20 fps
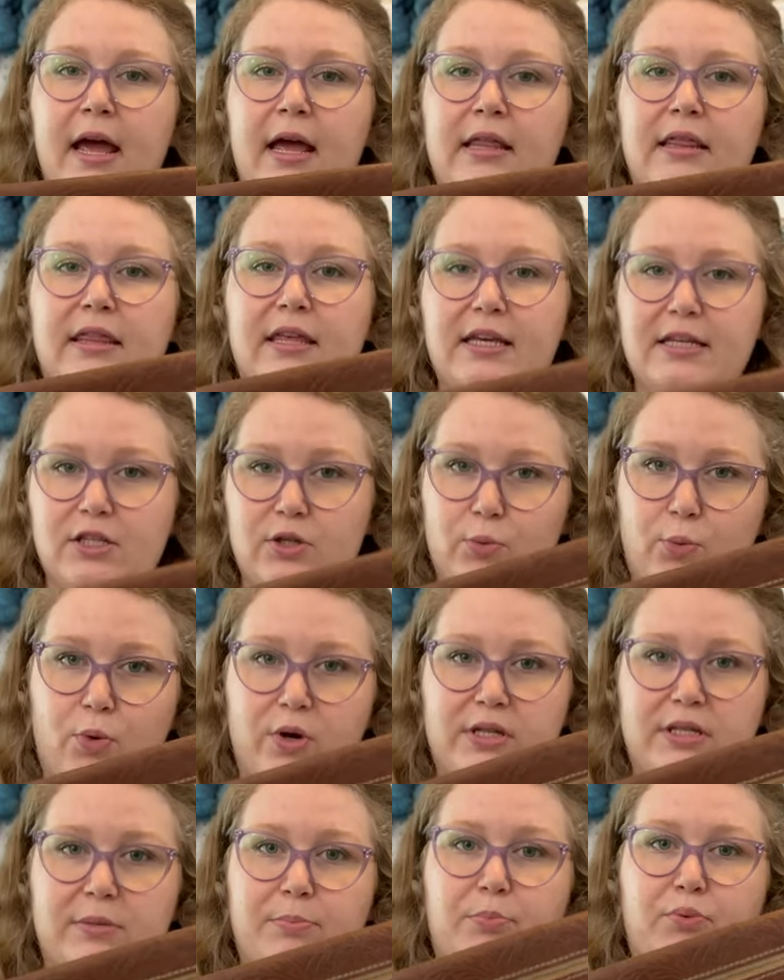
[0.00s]
this
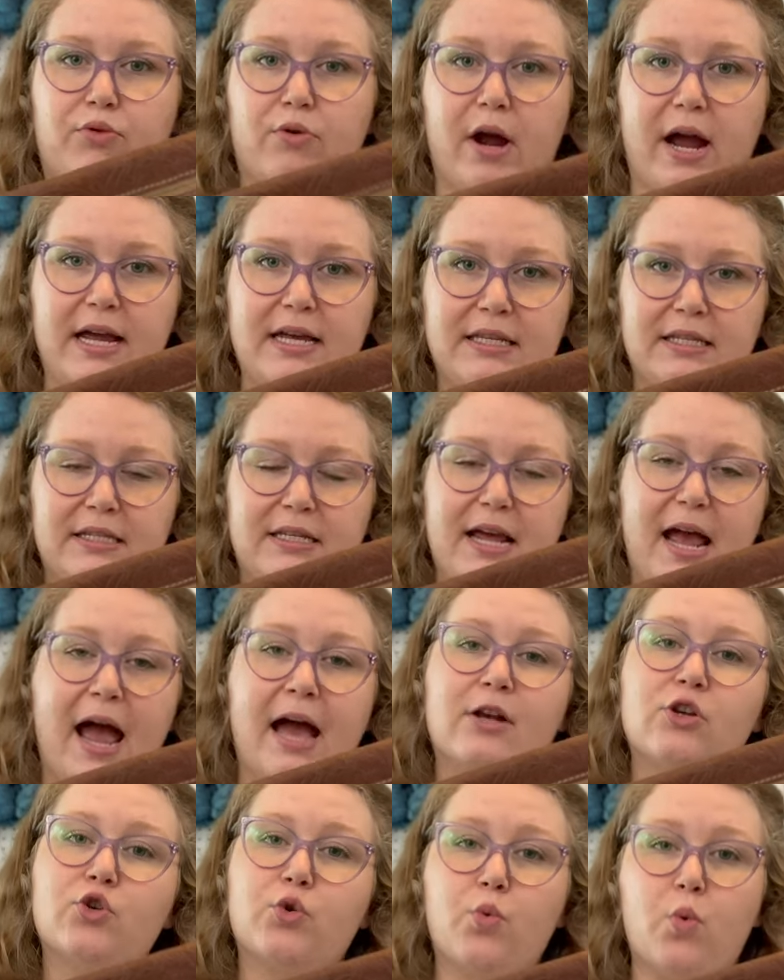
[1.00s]
was priced at